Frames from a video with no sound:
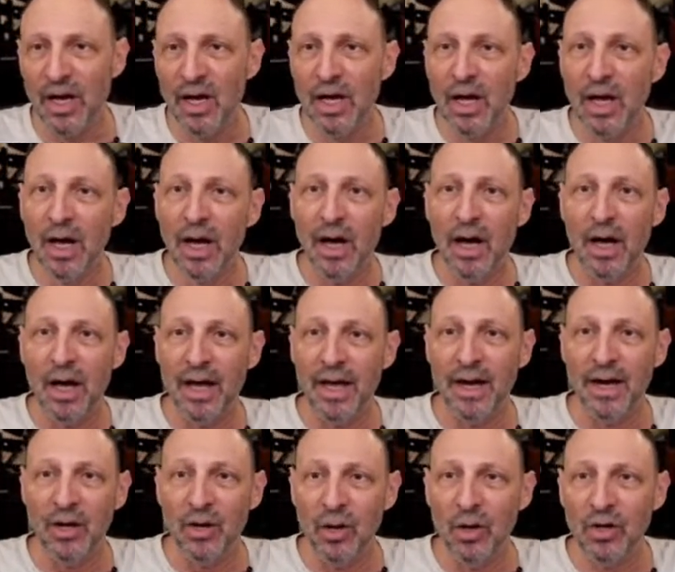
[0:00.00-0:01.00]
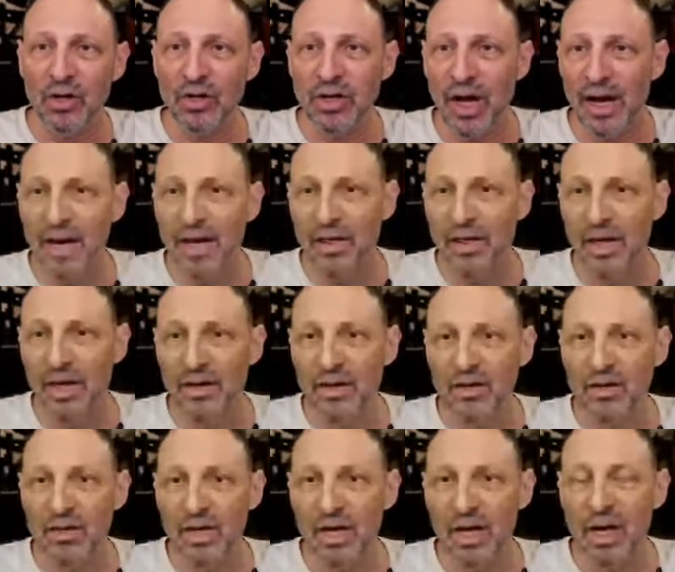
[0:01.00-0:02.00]
and it looks like this.
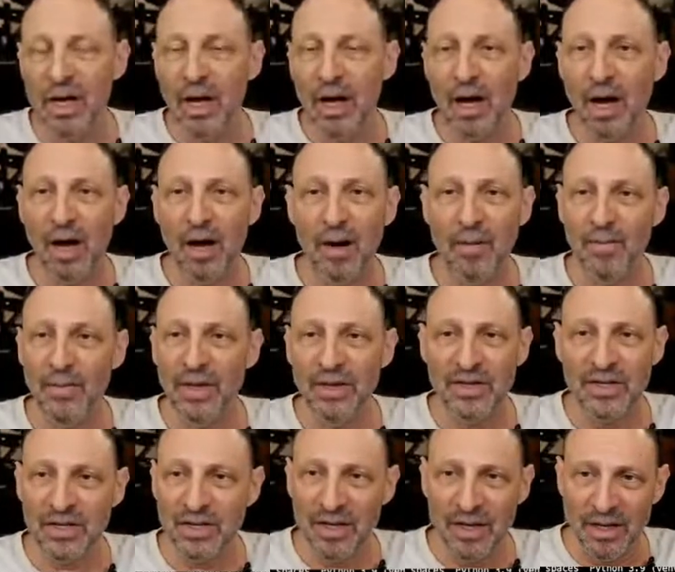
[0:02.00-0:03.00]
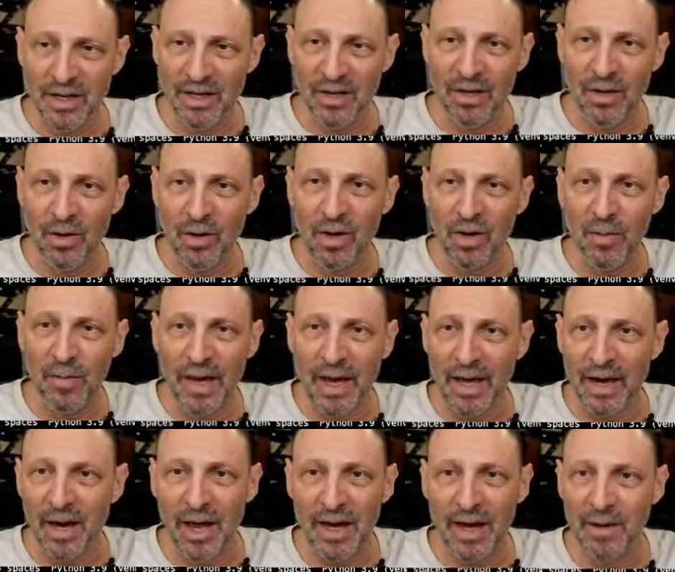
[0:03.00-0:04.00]
It's a little command
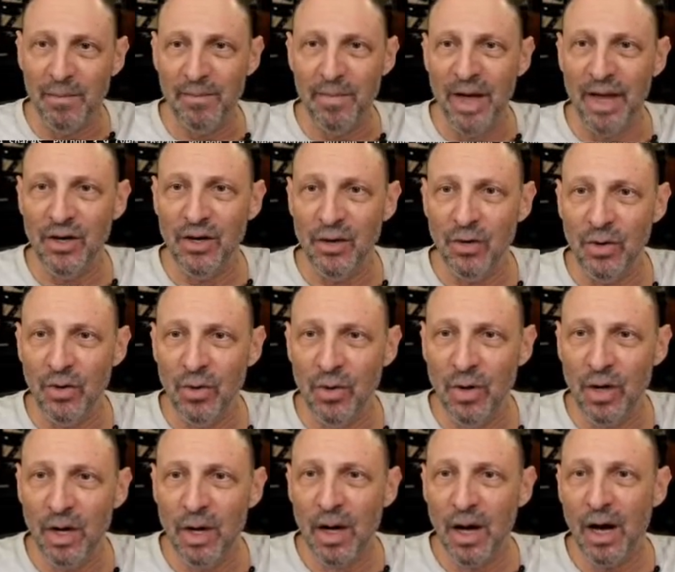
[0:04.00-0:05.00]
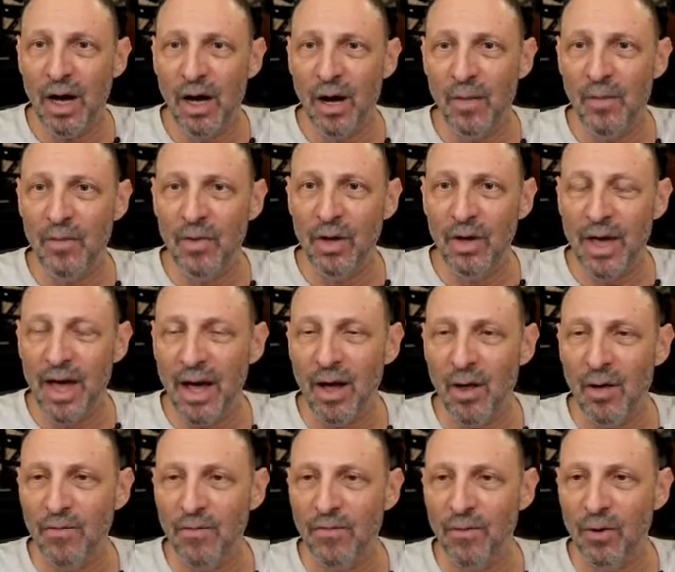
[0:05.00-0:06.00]
line menu. L
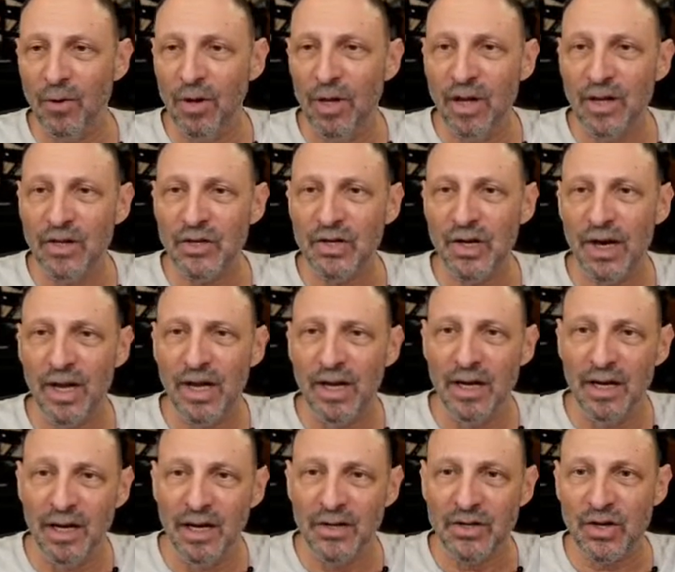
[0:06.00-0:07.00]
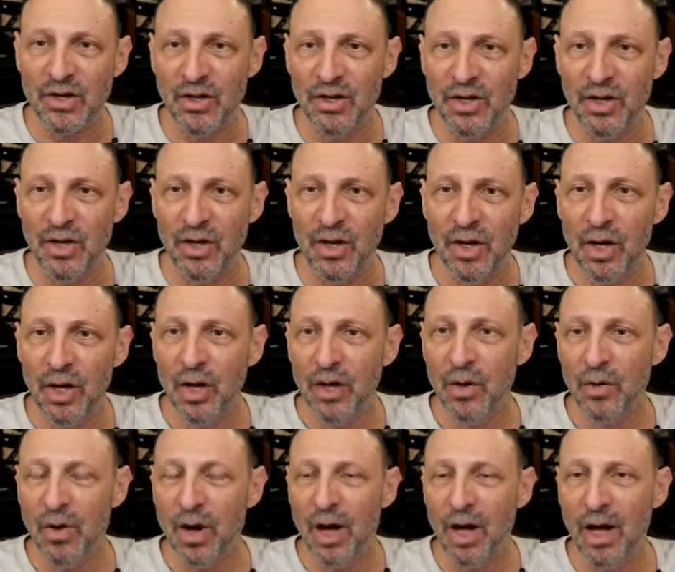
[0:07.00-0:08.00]
for list, I can list the
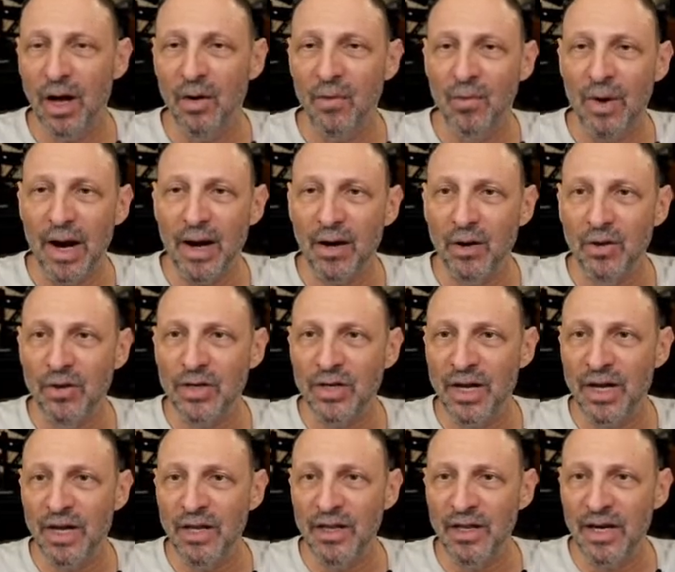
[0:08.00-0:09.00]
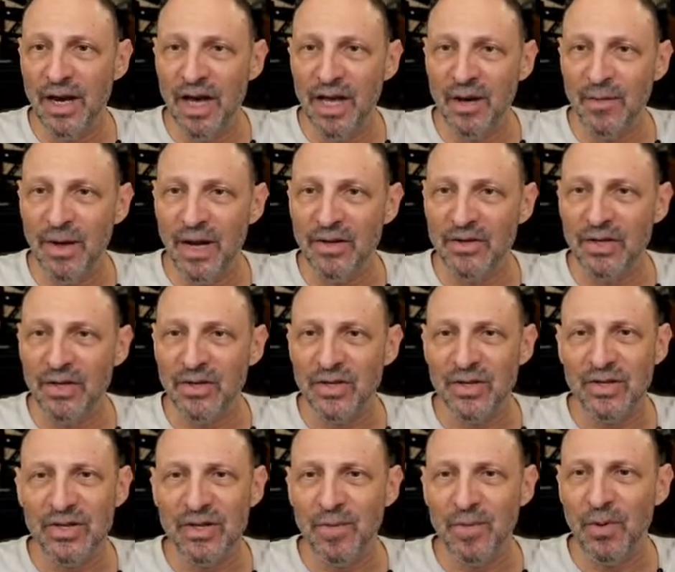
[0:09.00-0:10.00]
records in the database. It's a
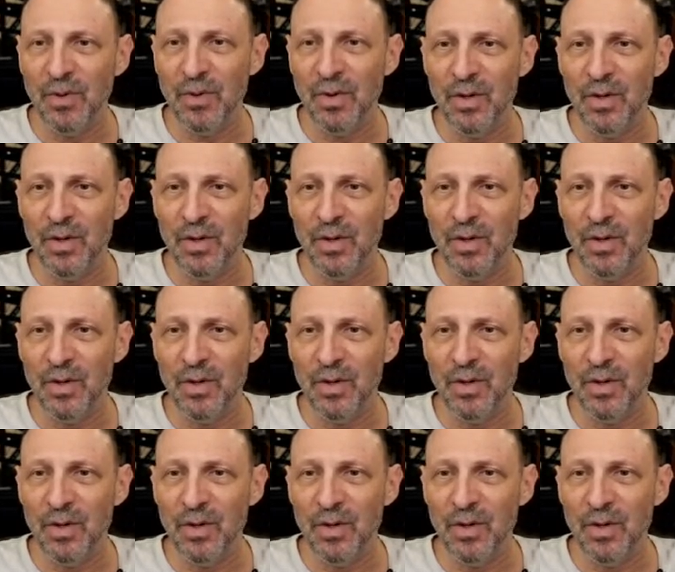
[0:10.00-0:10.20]
simple